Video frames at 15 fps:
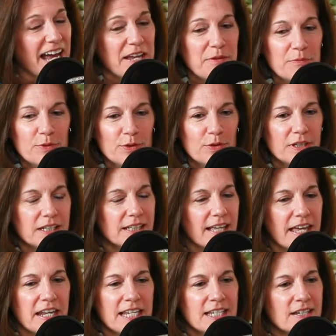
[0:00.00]
am doing,
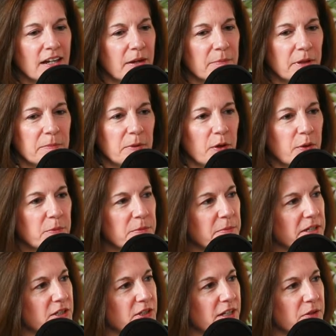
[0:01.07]
anytime I'm home in my
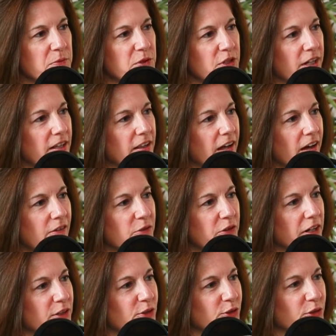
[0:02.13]
state, which I love, where
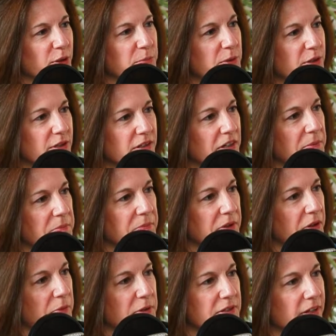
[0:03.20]
I grew up here, I'm
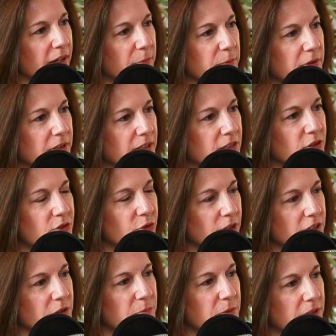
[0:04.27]
always happy. It's
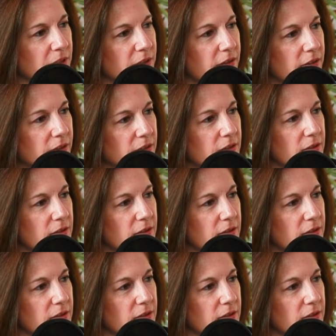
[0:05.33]
great to be here.